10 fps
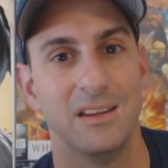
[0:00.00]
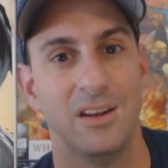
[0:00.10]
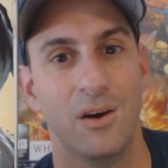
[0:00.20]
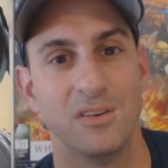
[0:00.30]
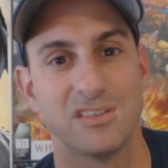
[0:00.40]

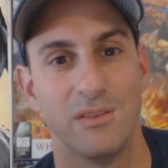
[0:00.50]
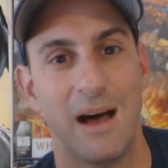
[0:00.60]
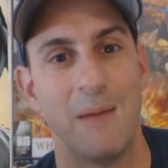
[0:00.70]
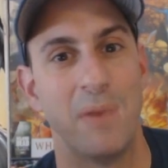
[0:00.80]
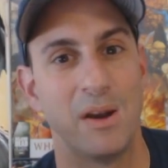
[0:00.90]
You know, it's a
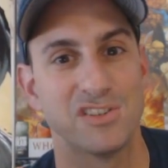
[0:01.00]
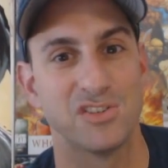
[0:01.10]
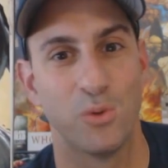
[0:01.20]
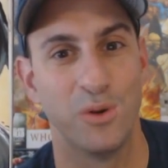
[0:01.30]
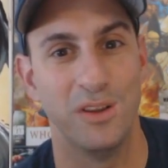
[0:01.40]
lot better
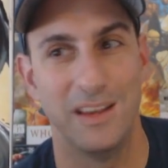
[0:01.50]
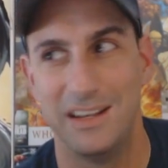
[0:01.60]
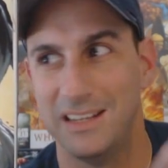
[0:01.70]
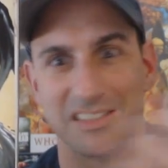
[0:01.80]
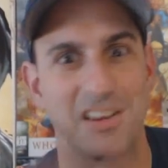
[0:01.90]
story
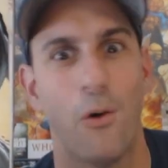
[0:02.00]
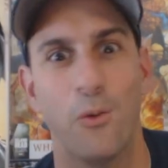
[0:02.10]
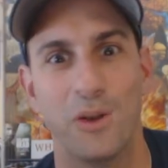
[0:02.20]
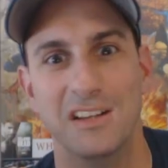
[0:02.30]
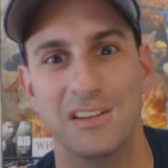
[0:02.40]
than his
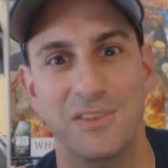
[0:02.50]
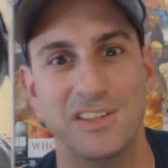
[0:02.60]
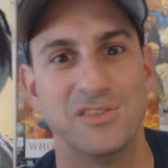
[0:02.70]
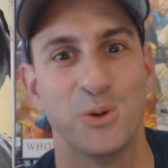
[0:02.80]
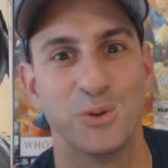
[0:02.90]
own
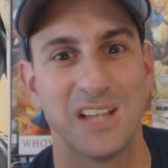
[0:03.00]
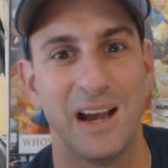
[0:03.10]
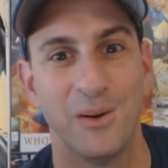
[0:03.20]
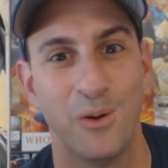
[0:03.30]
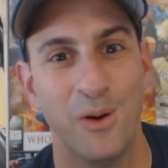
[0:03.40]
individual
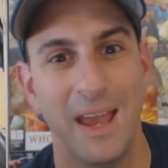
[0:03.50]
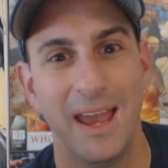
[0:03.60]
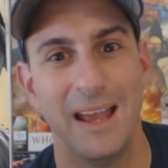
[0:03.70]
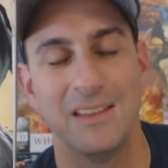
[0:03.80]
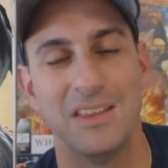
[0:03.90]
title,
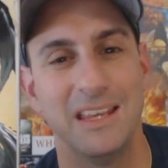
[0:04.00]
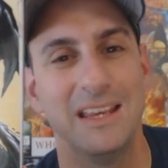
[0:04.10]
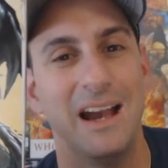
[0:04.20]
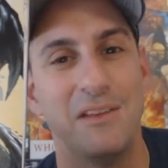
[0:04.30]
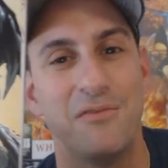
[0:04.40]
and I think
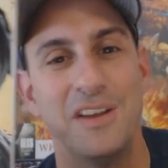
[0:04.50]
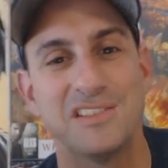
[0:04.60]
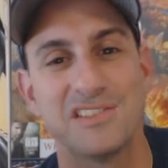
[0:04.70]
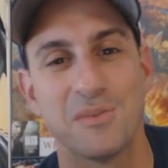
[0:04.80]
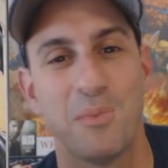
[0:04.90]
he kind of
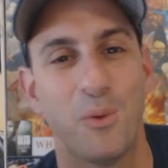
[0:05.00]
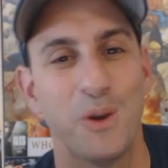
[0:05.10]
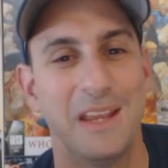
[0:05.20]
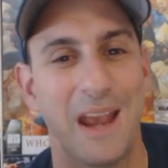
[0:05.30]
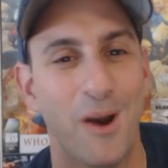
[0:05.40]
fits a
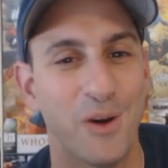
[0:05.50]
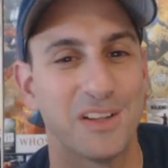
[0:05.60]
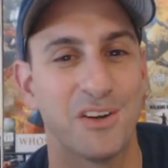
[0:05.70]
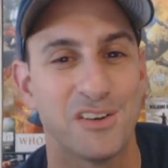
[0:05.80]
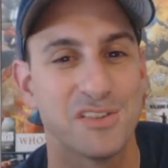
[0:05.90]
supporting
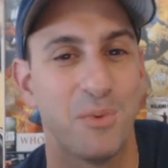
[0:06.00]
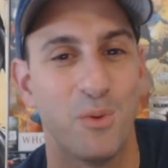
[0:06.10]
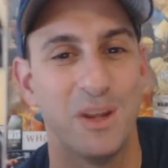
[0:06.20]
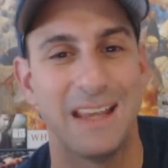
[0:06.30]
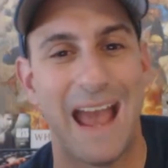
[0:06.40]
character, a
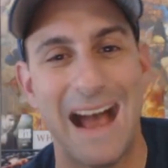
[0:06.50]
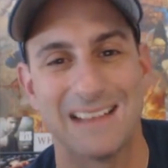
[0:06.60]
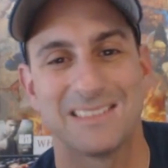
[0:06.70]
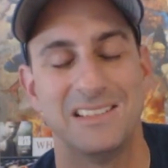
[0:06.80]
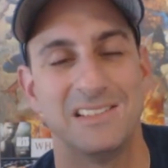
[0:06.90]
supporting
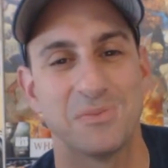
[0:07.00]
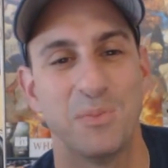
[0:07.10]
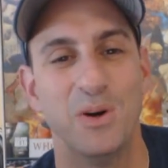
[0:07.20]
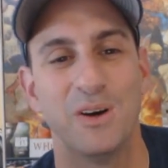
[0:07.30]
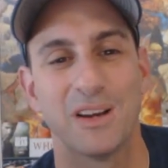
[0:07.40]
cast in this
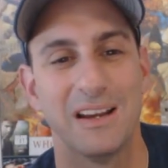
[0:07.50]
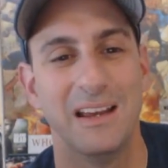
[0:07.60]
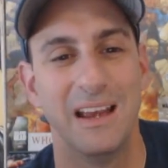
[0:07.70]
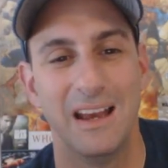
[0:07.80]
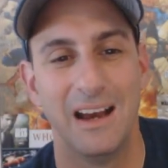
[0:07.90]
book.
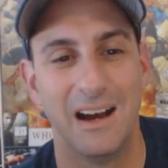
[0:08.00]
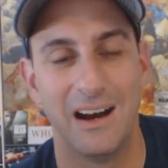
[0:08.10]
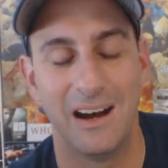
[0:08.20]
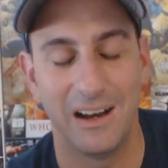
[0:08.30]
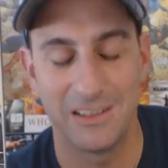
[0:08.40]

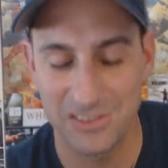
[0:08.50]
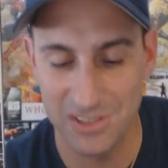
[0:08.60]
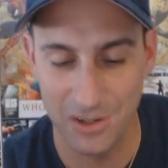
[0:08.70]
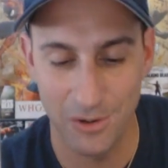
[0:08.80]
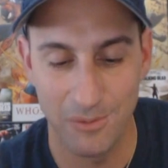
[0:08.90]

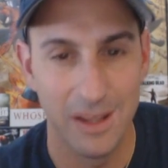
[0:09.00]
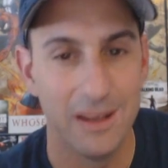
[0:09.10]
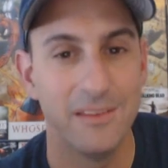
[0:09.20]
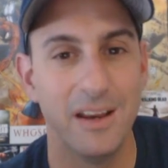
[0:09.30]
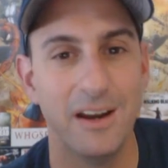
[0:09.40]
So
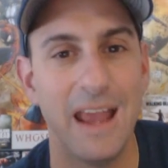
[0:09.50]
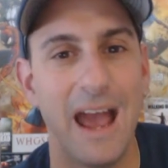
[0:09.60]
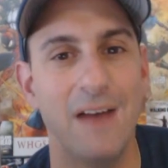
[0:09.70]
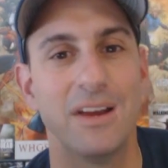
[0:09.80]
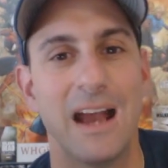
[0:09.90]
there you
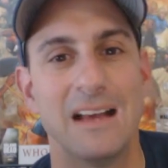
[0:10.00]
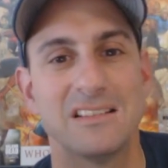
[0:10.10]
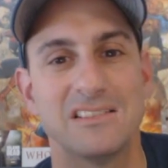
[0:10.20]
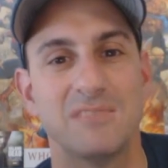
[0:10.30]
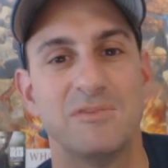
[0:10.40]
have it,
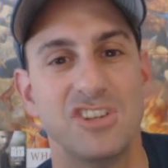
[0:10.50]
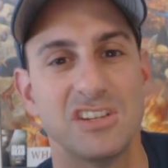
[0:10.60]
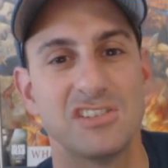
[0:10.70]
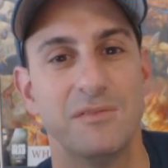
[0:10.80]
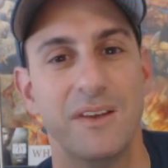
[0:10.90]
guys. That's the
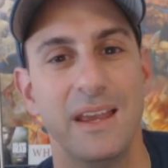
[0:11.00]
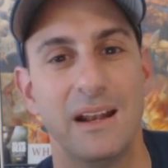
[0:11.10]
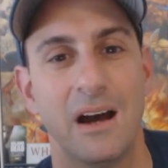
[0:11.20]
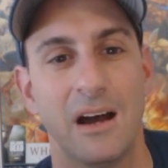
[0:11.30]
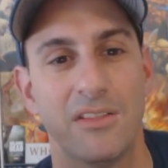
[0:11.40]
gist of it.